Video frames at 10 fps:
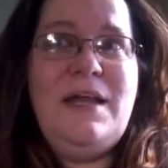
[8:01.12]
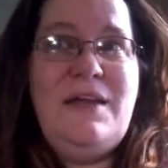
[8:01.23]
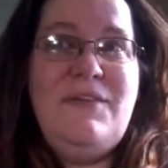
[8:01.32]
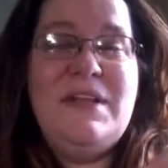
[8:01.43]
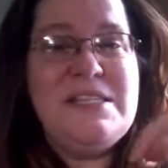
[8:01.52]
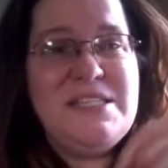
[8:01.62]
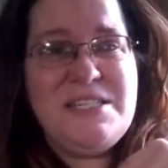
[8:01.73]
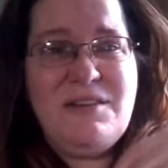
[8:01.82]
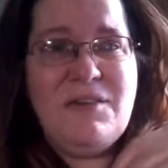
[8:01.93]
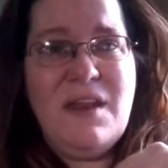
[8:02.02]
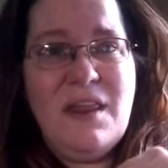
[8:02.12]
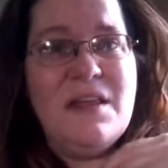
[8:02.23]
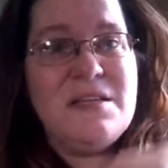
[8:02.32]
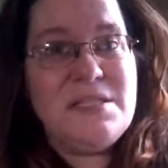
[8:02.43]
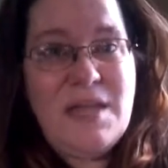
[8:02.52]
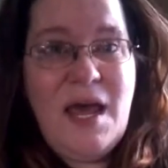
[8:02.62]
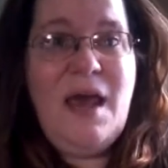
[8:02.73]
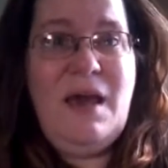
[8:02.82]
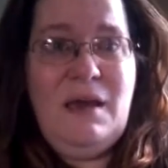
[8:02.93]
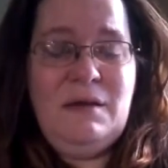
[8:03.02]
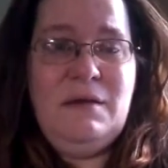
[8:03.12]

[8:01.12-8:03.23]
even still to this day,